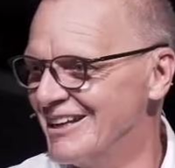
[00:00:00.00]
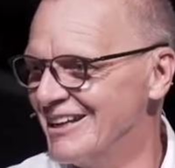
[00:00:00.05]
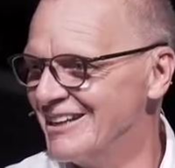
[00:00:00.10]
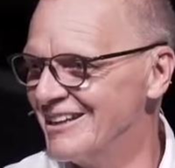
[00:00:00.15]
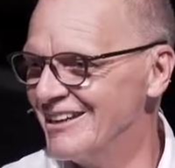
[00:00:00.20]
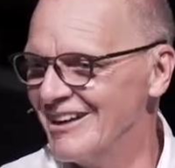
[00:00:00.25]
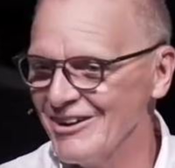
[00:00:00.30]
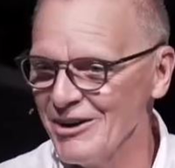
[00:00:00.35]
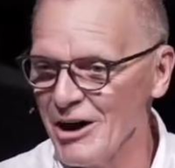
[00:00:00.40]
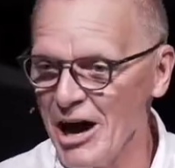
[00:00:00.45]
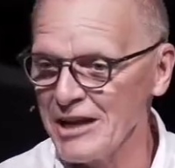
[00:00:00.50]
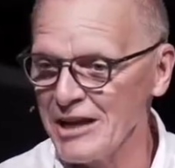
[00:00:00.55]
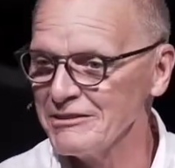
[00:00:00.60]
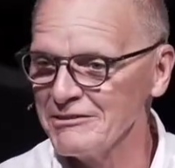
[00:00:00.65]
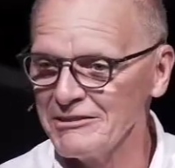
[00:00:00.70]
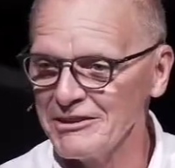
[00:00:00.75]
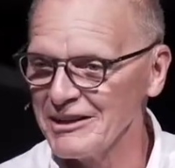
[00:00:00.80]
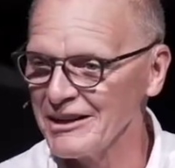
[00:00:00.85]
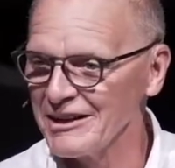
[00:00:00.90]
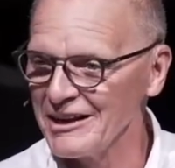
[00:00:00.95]
You know, I,
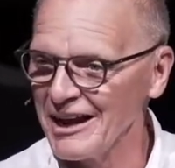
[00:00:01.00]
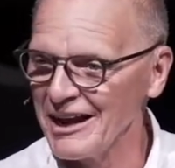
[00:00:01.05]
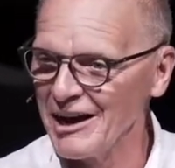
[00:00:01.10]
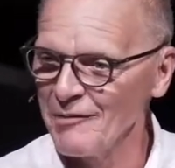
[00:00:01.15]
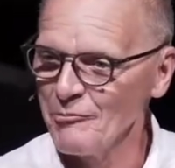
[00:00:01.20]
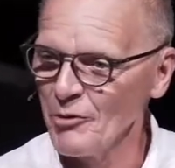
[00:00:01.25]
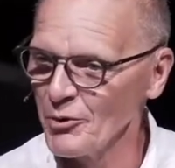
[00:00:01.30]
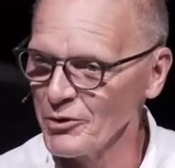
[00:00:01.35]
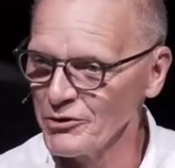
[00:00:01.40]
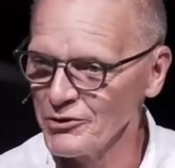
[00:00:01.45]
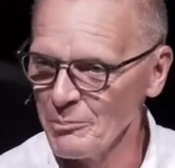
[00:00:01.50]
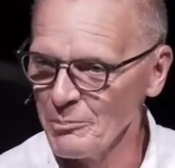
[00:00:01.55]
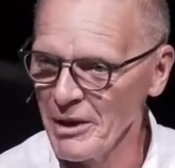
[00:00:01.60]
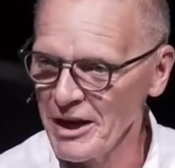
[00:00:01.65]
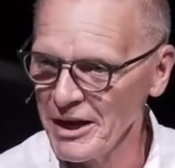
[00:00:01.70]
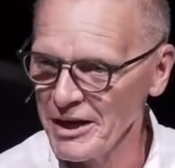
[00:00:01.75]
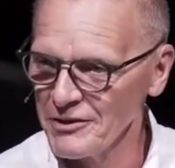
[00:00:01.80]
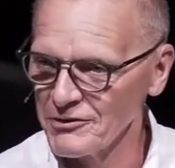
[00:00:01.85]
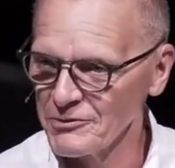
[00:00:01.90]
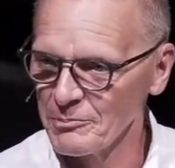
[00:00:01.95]
I'm always
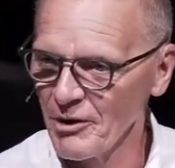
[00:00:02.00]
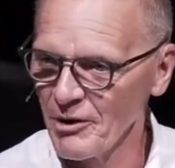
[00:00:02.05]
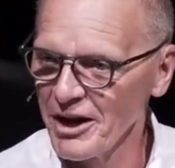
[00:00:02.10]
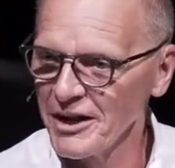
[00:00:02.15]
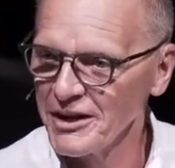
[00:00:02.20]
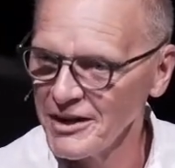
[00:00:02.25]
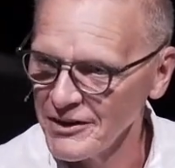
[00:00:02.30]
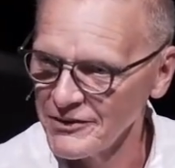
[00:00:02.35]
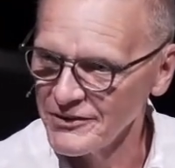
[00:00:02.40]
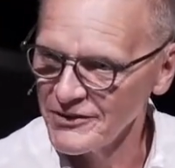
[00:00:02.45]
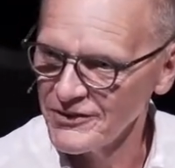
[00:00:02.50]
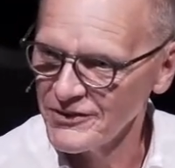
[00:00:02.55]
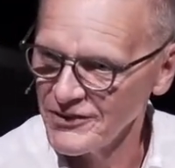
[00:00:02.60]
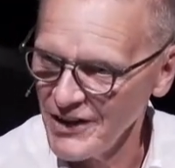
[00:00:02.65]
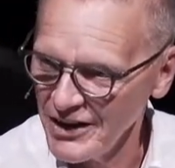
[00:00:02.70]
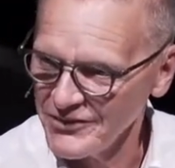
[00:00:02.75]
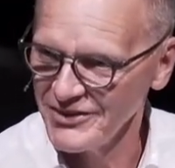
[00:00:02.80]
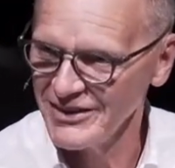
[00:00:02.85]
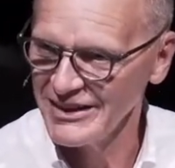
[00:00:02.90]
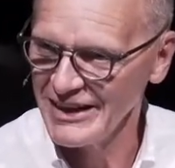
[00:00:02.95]
amazed. Brian is
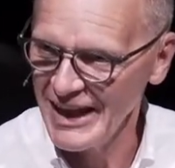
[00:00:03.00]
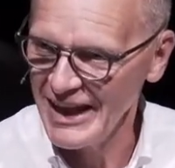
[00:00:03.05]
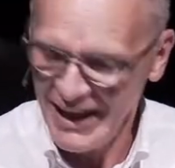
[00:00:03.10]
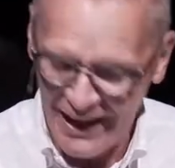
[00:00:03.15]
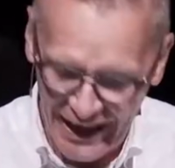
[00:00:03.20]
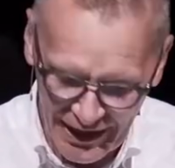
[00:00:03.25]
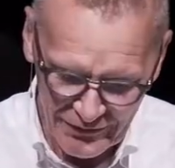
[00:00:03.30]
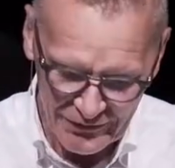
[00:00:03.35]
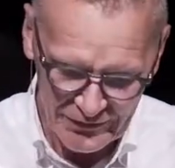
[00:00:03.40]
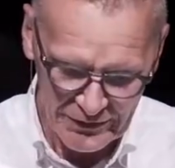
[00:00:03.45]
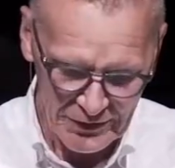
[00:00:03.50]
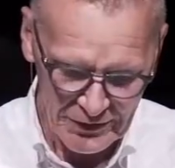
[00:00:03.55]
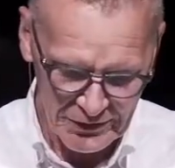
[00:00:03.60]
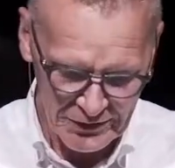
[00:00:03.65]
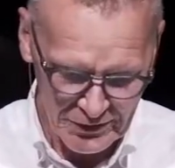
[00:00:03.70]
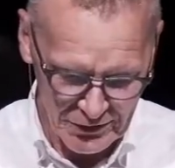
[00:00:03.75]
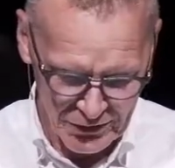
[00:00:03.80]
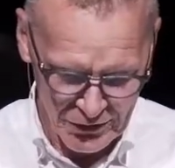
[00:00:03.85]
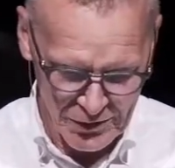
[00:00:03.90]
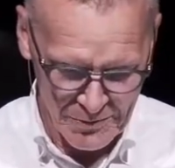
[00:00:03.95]
such an excellent
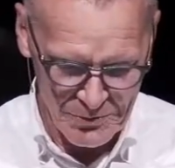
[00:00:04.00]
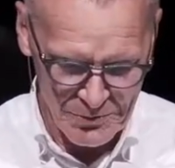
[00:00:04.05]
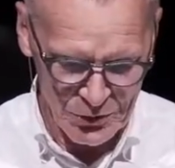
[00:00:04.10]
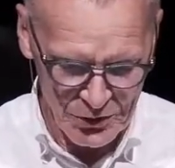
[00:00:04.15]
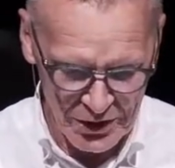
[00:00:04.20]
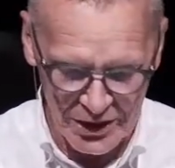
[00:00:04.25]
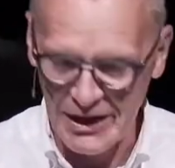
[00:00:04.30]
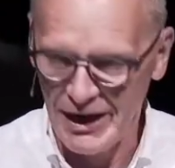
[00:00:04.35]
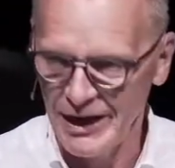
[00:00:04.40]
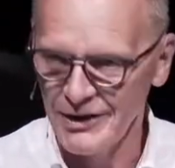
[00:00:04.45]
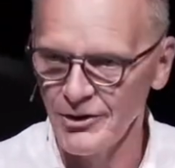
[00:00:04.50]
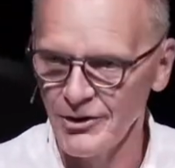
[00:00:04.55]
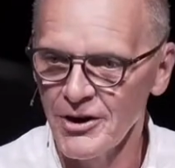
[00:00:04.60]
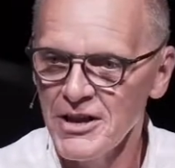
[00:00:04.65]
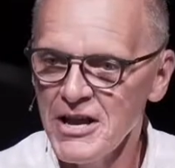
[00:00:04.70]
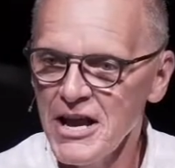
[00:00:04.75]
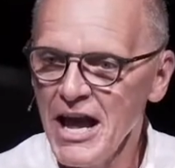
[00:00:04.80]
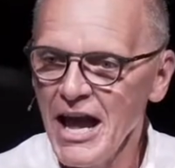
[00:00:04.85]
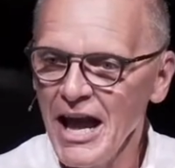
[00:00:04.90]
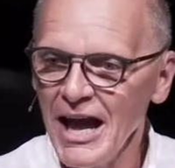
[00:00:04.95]
communicator.
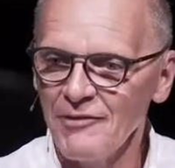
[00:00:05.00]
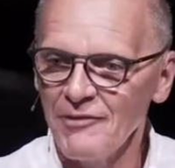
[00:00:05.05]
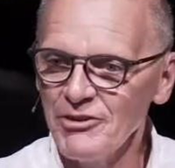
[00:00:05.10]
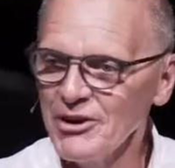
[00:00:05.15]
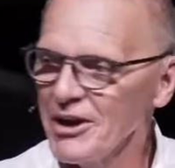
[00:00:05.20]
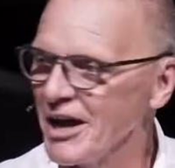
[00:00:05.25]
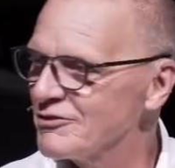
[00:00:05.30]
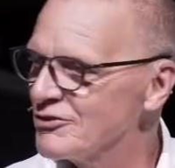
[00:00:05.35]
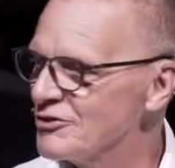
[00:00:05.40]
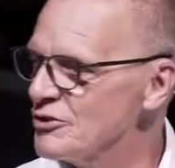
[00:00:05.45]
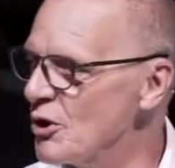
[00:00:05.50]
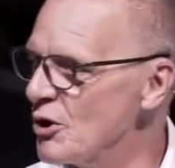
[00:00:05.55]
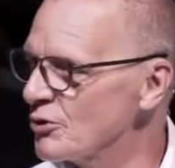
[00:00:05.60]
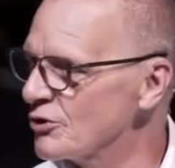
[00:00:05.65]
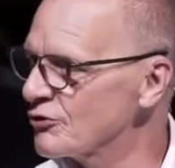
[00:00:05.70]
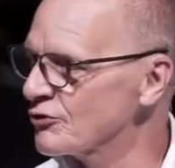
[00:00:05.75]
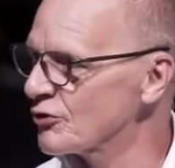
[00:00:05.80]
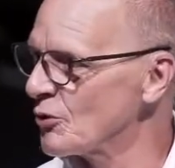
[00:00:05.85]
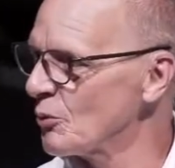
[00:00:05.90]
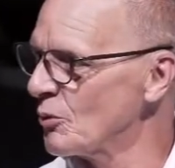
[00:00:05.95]
Have you guys
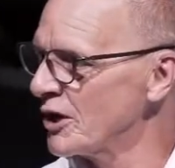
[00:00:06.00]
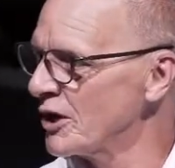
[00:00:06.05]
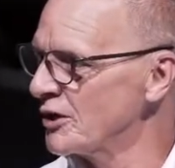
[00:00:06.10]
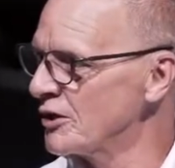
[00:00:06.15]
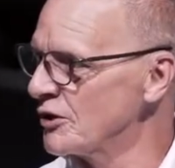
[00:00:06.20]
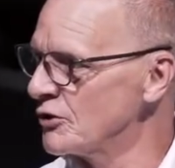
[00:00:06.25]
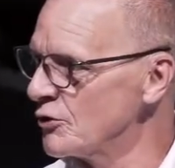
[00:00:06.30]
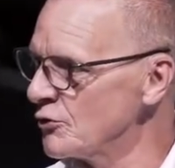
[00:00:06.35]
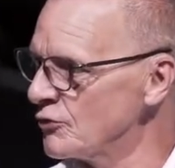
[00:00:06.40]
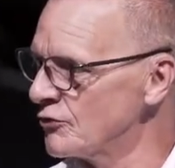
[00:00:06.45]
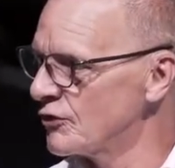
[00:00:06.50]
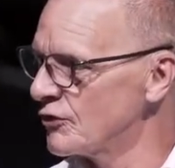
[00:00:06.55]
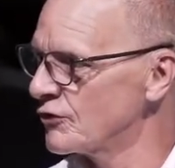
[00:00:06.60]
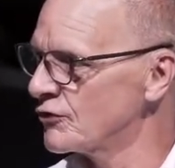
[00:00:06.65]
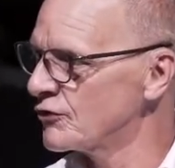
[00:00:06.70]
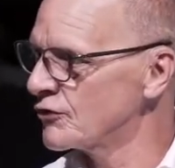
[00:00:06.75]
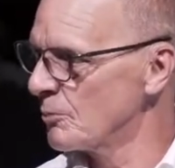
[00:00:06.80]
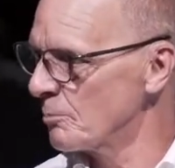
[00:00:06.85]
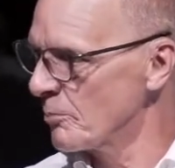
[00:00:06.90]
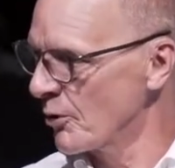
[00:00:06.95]
noticed the way he uses
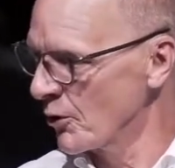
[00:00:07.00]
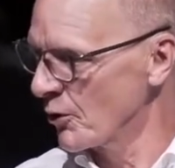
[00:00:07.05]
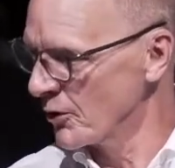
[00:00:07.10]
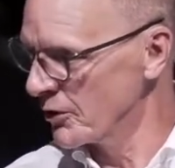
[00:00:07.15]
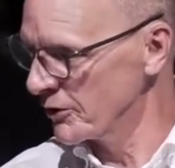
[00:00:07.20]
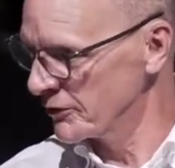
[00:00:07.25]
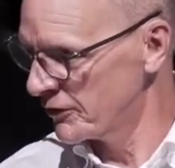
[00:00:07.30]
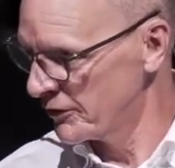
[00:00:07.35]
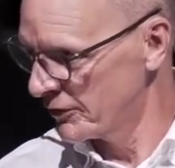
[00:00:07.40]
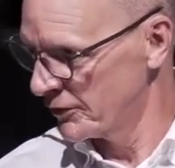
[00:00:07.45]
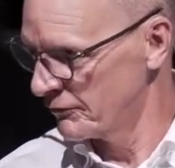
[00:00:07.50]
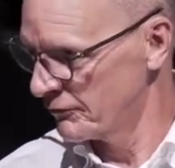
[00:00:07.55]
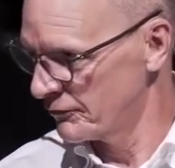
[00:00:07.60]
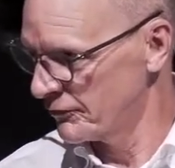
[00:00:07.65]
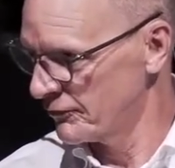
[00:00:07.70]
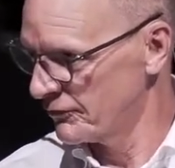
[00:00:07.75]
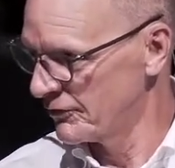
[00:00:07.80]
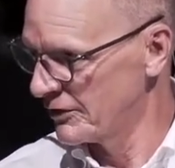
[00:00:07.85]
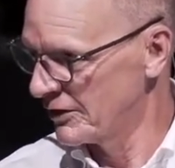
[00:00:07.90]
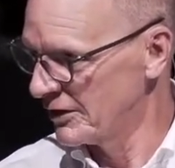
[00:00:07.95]

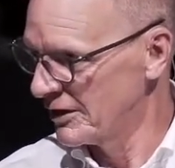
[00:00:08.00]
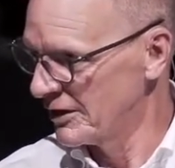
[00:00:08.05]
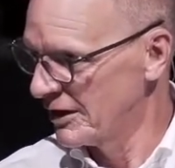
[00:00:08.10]
superlatives?